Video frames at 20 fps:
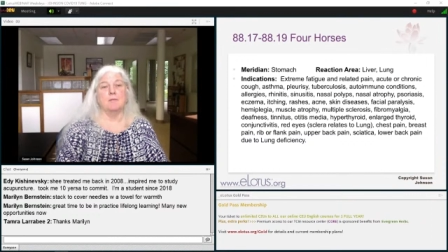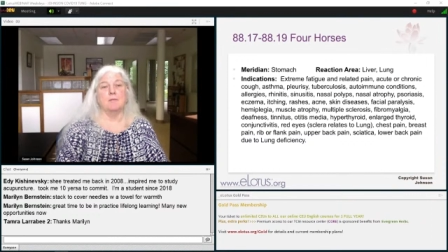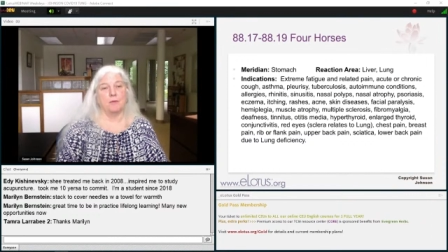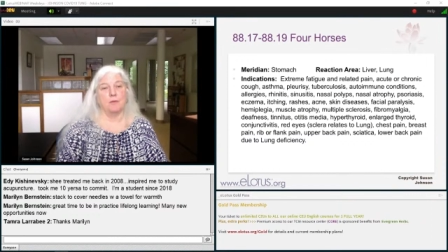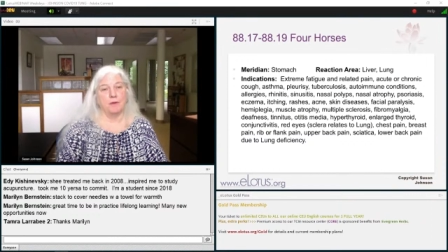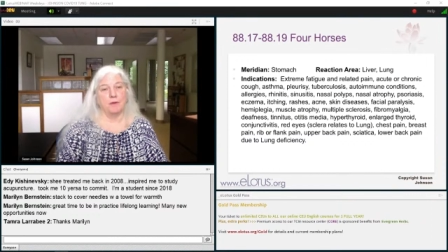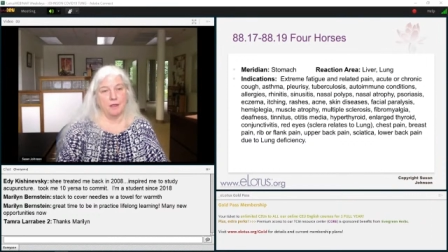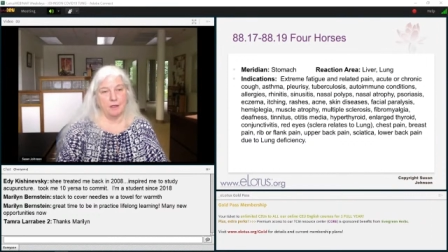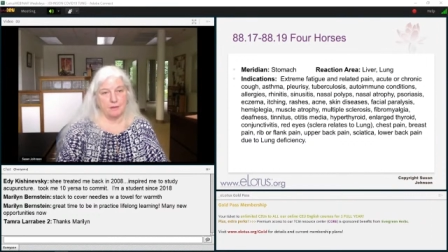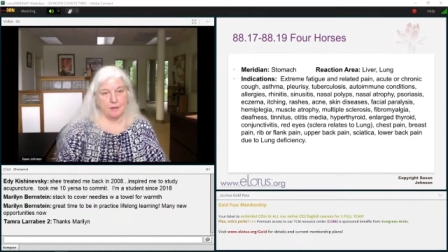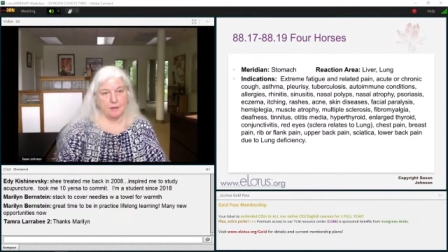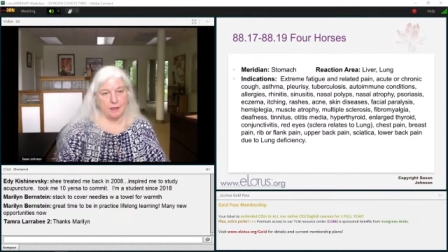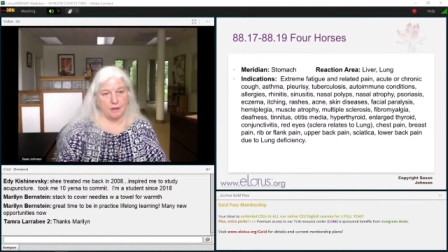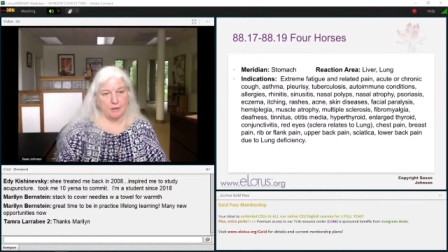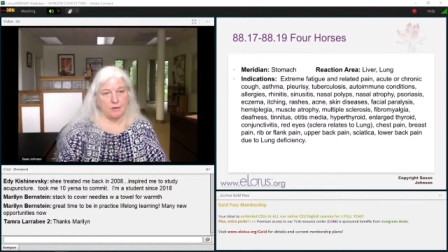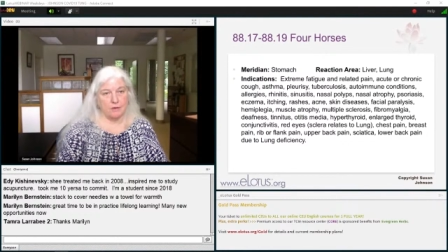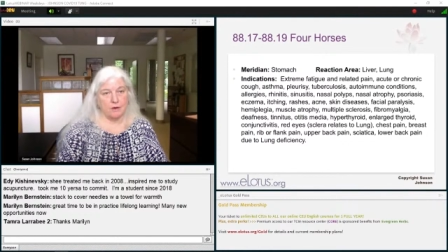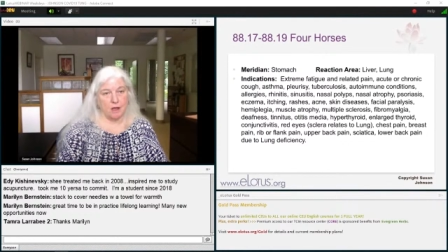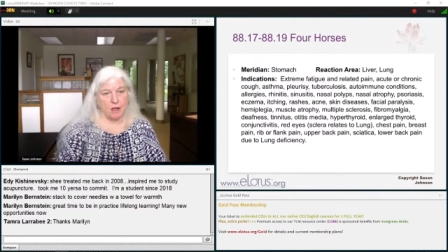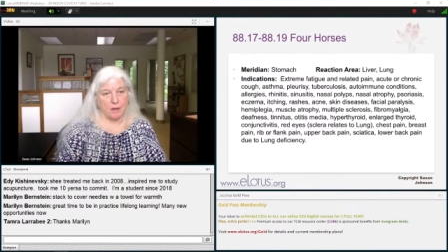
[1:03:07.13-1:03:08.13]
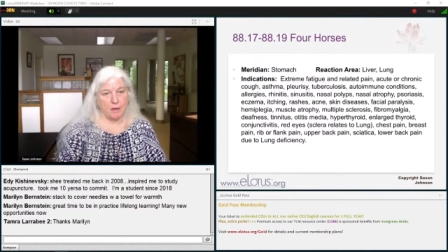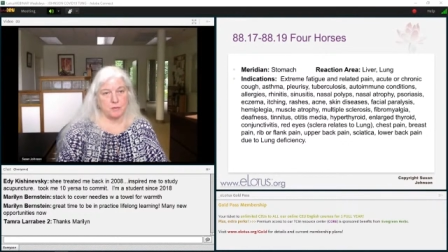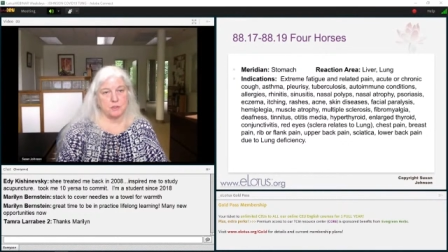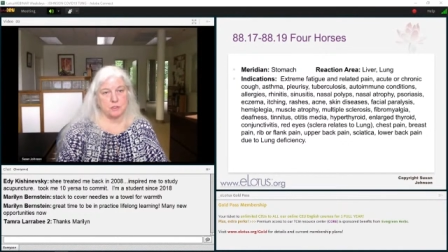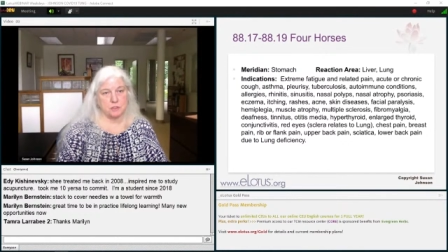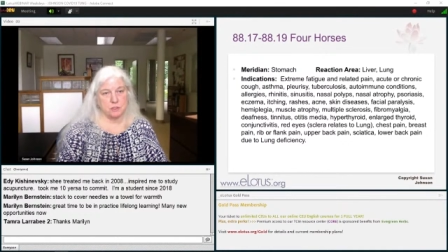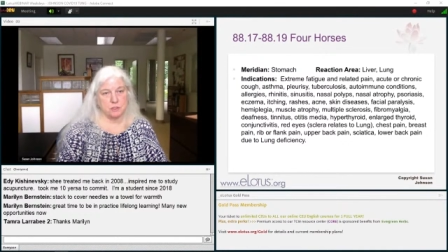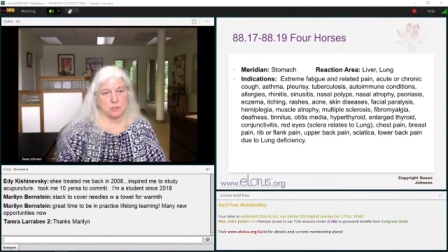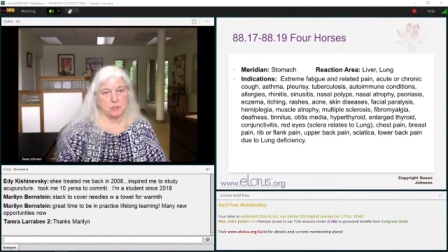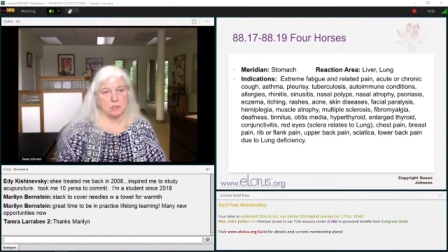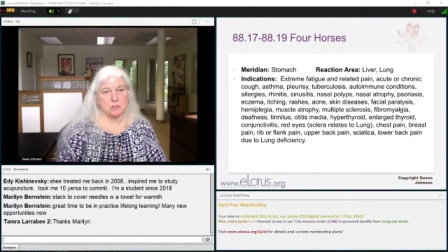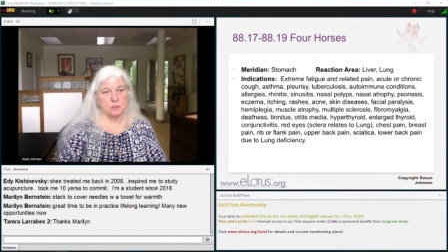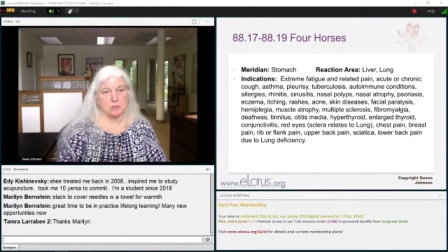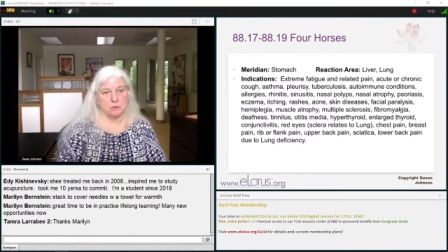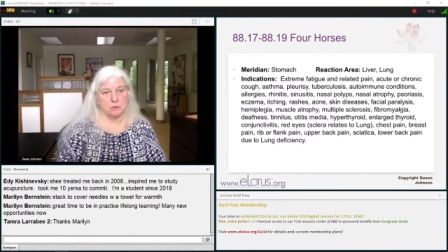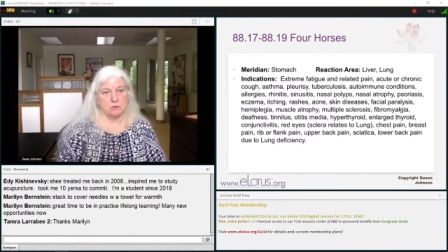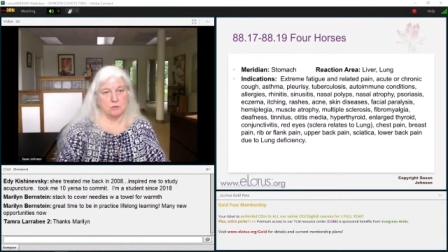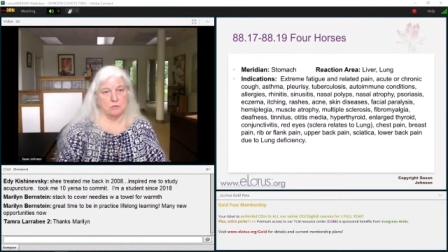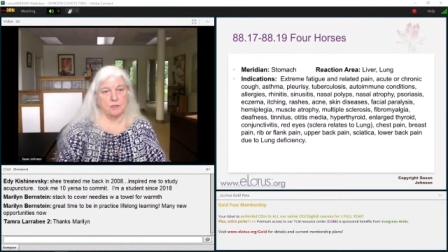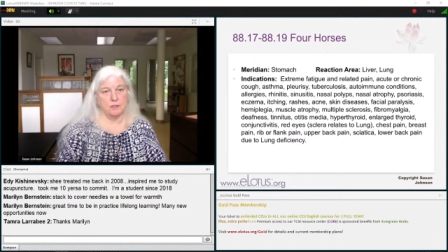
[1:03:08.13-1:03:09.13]
But we have other options
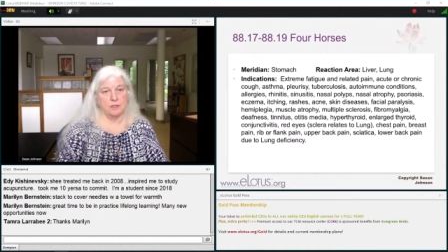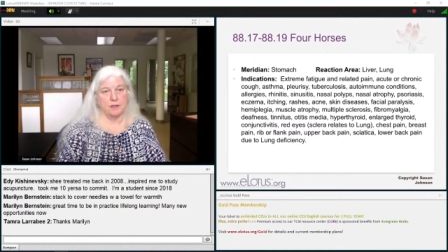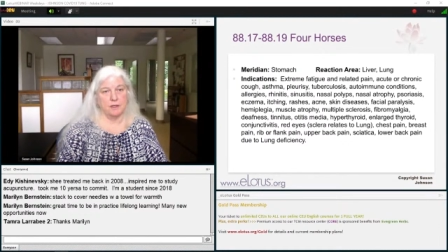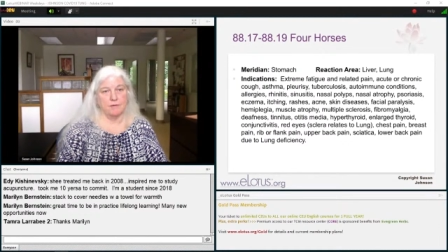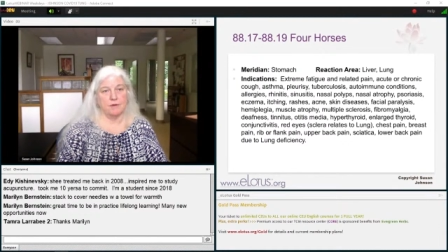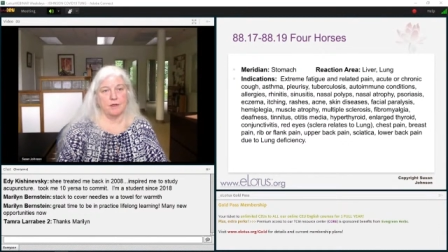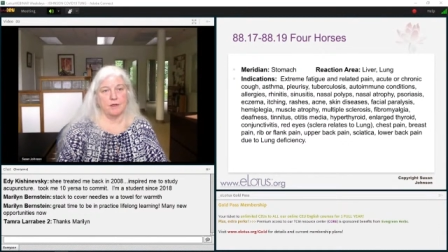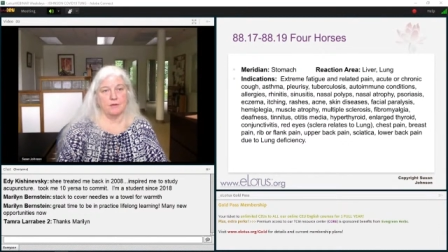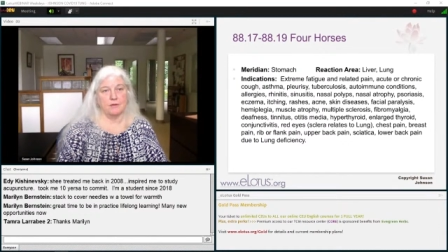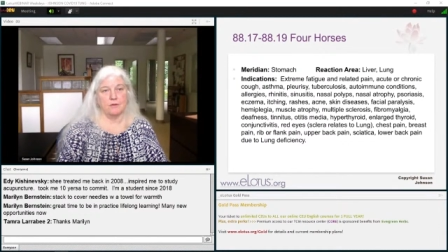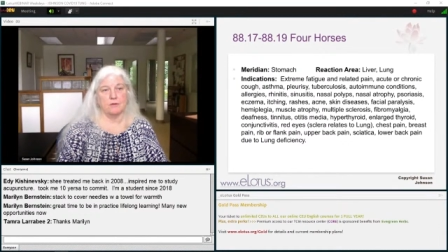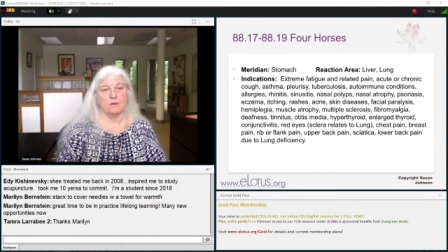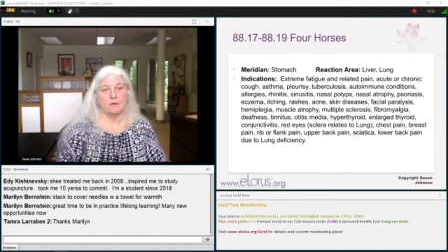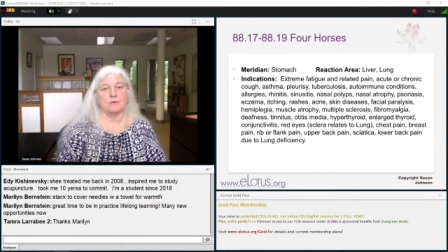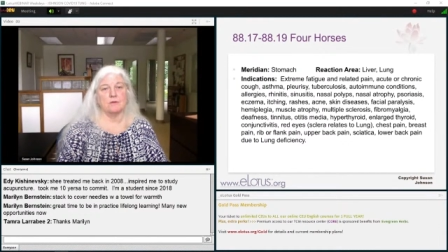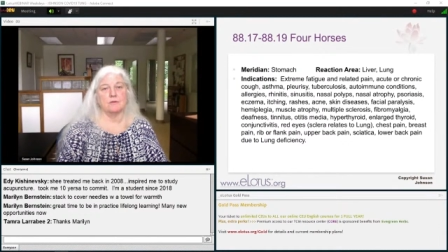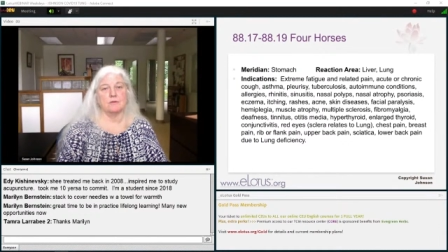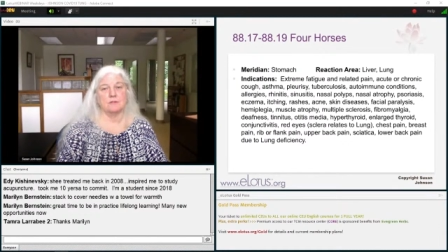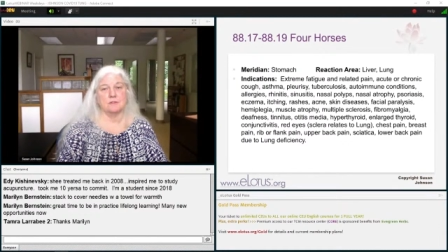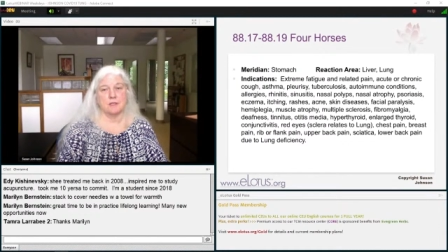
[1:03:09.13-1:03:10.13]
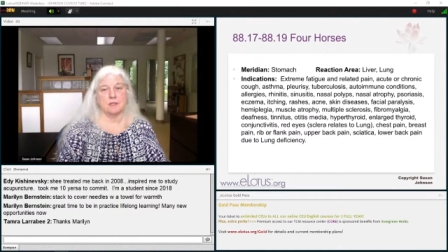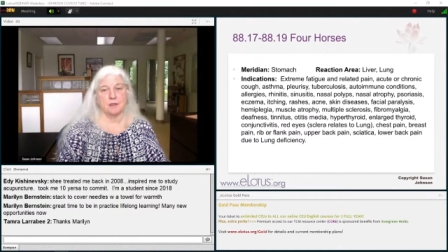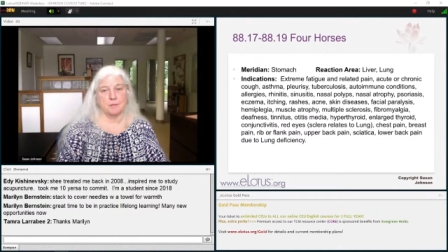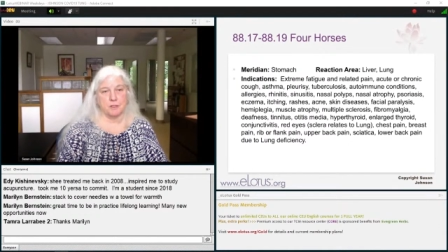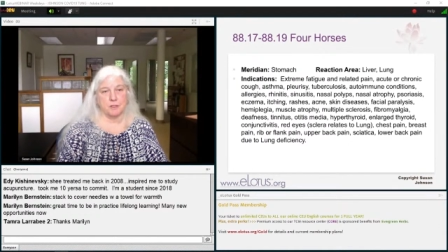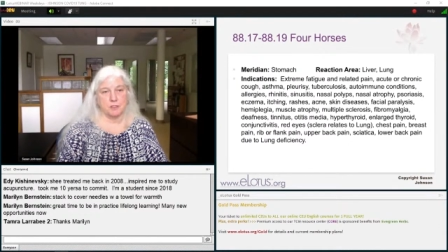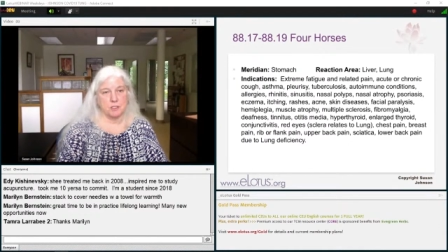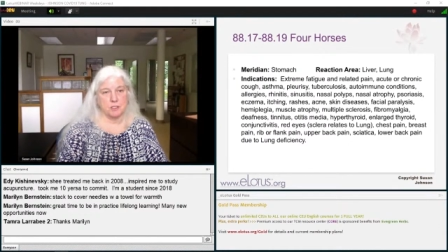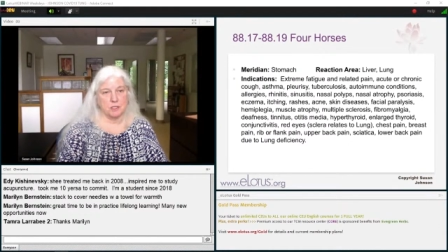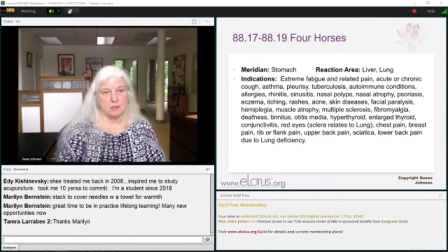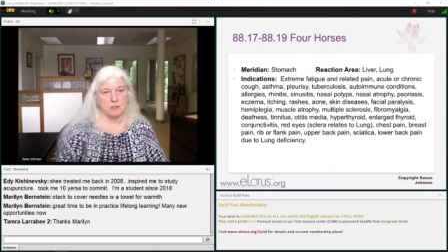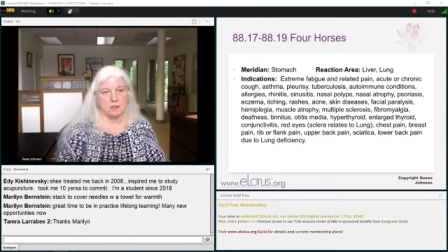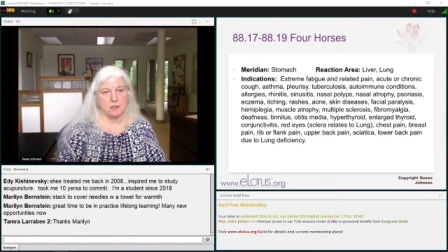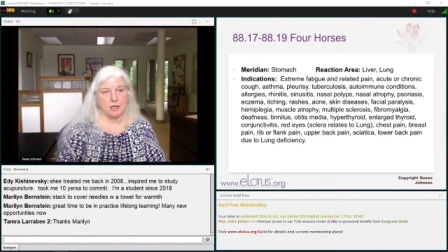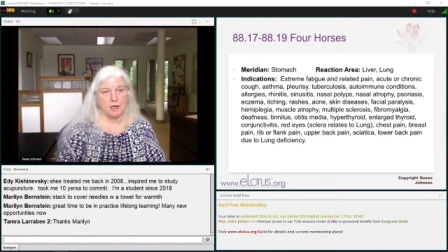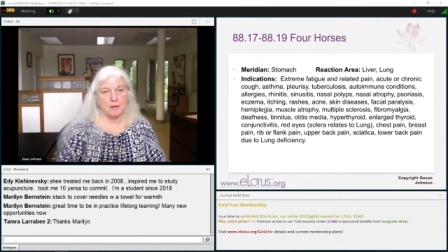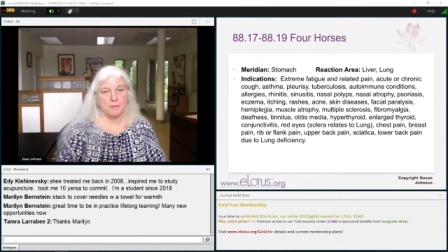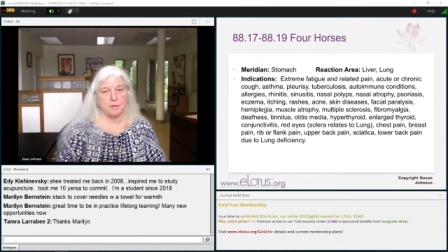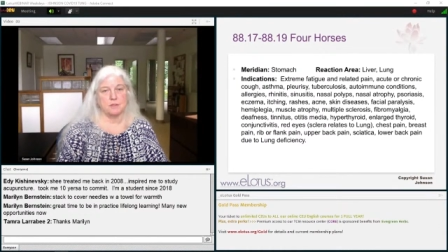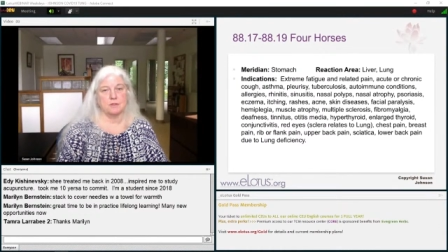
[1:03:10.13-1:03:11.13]
too. We have other stomach channel
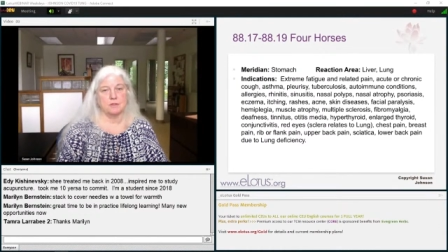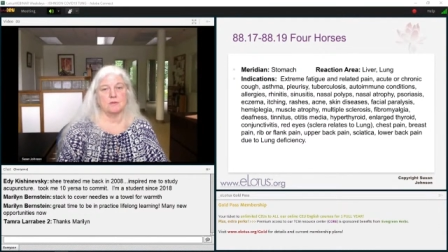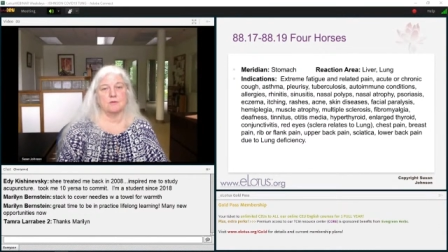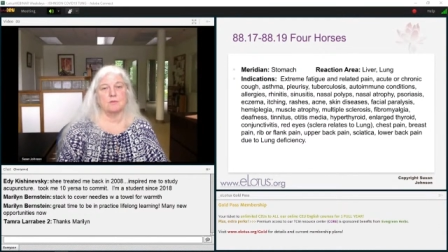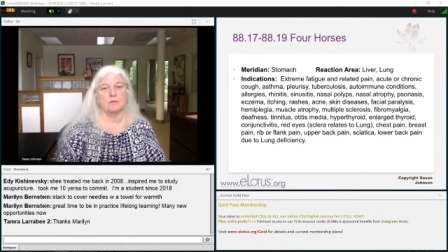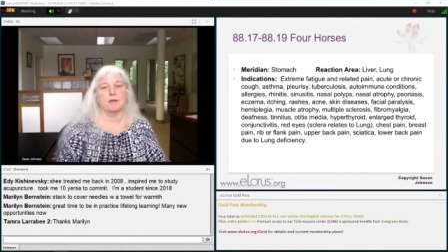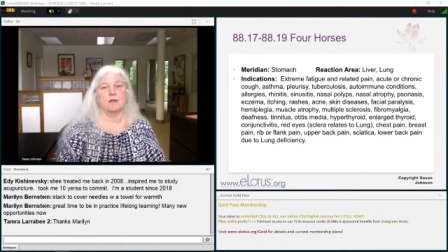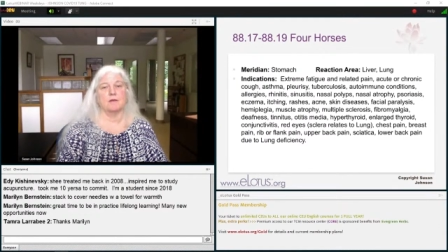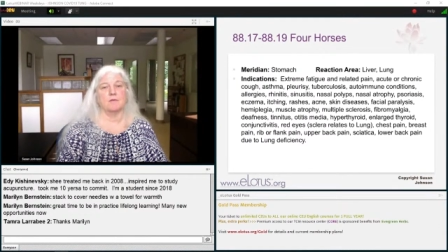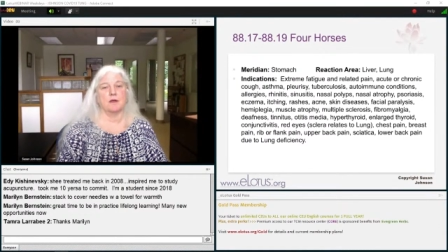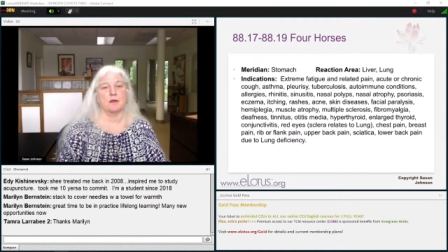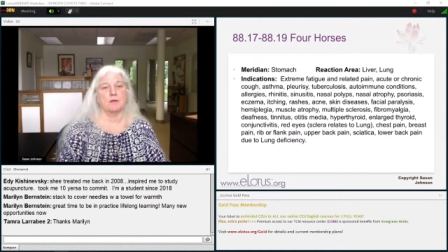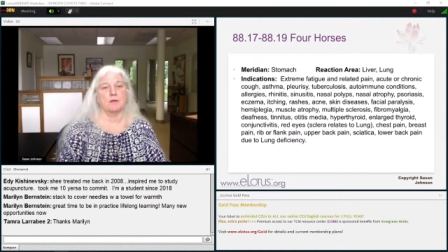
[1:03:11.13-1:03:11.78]
options. We have